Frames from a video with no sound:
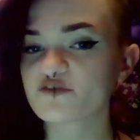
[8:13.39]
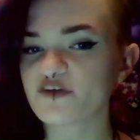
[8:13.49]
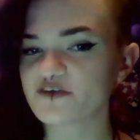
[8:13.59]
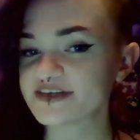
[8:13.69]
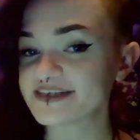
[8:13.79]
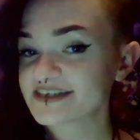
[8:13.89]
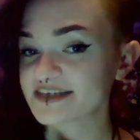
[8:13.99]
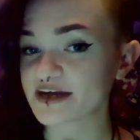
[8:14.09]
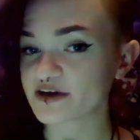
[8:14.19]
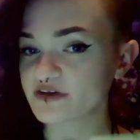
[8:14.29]
very
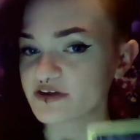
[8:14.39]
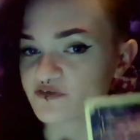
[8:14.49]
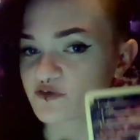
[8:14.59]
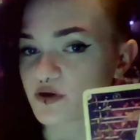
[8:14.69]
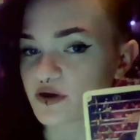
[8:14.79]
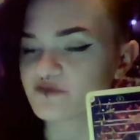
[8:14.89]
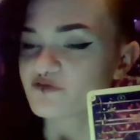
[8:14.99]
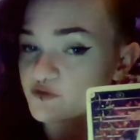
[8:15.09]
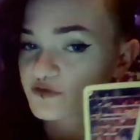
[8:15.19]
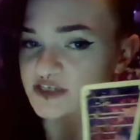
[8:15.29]
scary for
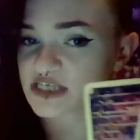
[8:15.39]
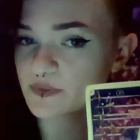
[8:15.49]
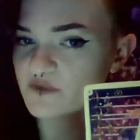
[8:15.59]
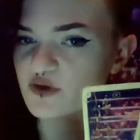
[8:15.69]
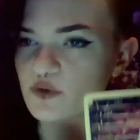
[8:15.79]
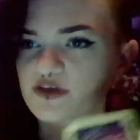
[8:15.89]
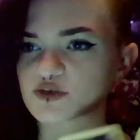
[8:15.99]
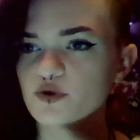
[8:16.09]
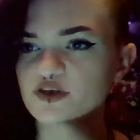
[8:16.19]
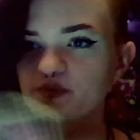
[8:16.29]
some of you.
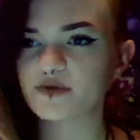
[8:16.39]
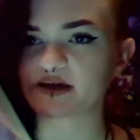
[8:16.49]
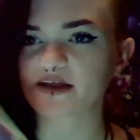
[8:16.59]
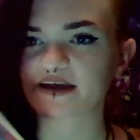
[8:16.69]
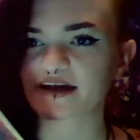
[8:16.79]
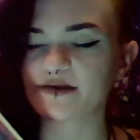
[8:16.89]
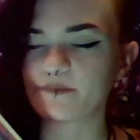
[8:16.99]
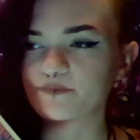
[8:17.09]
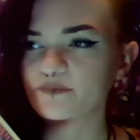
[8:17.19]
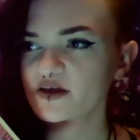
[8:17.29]
It's going to be an
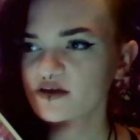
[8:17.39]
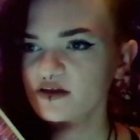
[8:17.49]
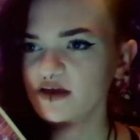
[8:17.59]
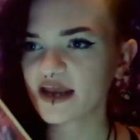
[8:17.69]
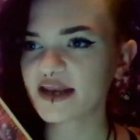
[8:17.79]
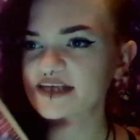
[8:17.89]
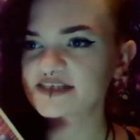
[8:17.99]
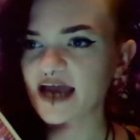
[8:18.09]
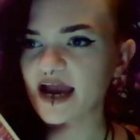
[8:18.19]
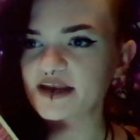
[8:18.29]

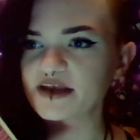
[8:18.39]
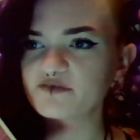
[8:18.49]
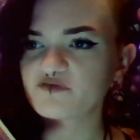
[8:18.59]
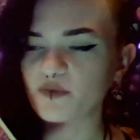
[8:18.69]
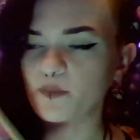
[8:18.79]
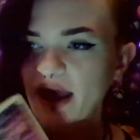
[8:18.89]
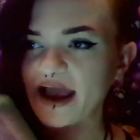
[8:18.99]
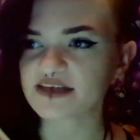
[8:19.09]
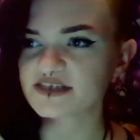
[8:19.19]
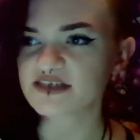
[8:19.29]
anxiety from the
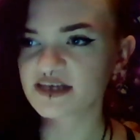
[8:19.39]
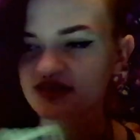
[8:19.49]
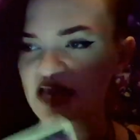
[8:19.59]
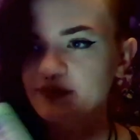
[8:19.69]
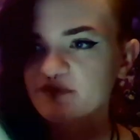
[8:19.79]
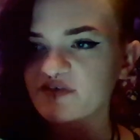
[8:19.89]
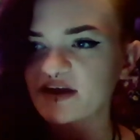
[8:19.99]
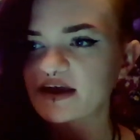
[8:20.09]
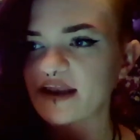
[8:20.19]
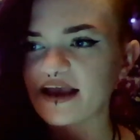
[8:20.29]
past type of
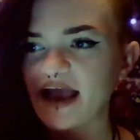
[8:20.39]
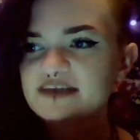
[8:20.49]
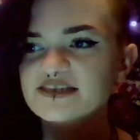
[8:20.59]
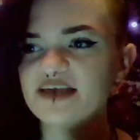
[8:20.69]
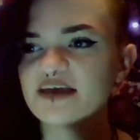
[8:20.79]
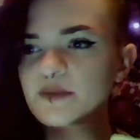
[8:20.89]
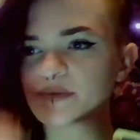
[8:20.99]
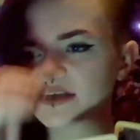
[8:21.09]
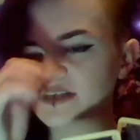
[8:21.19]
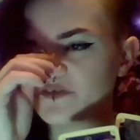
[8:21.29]
thing. And I say
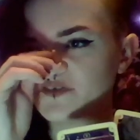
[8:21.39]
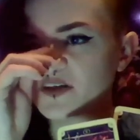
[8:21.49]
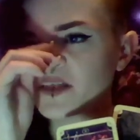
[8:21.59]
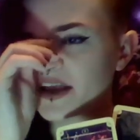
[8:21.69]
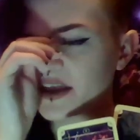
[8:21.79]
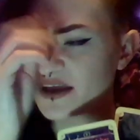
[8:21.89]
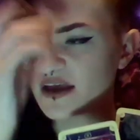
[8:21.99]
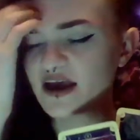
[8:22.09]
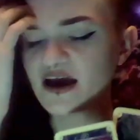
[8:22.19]
that because I feel like